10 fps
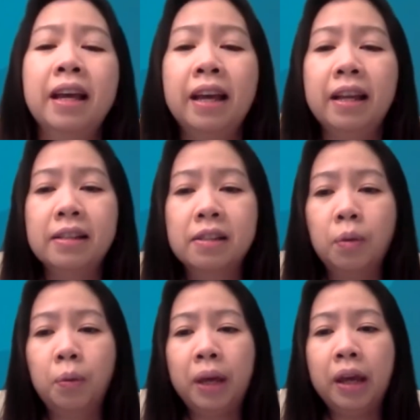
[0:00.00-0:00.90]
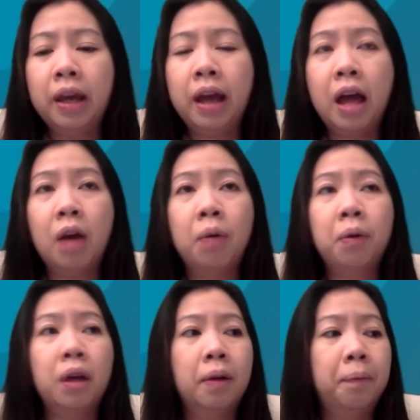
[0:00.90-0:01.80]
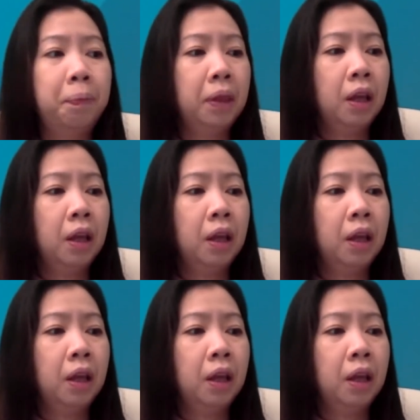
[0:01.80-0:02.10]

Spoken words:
It's the way how